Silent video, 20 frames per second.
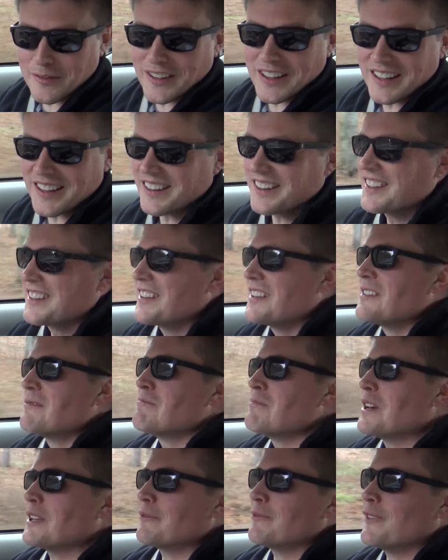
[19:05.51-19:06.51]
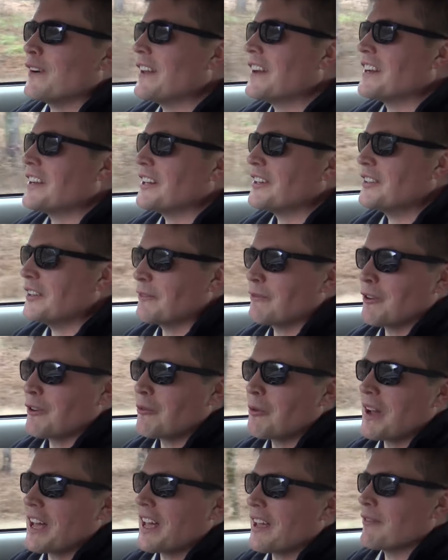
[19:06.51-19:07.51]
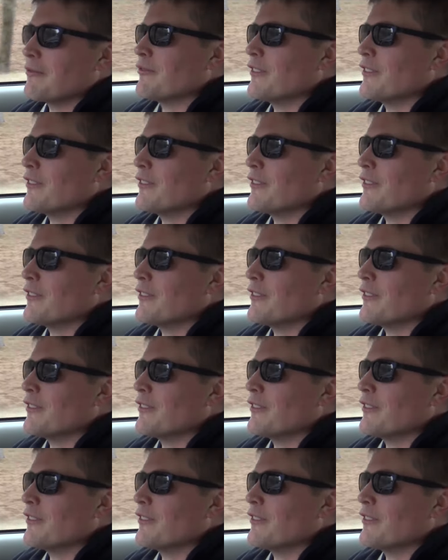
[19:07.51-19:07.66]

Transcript: fun, but fun in a different way.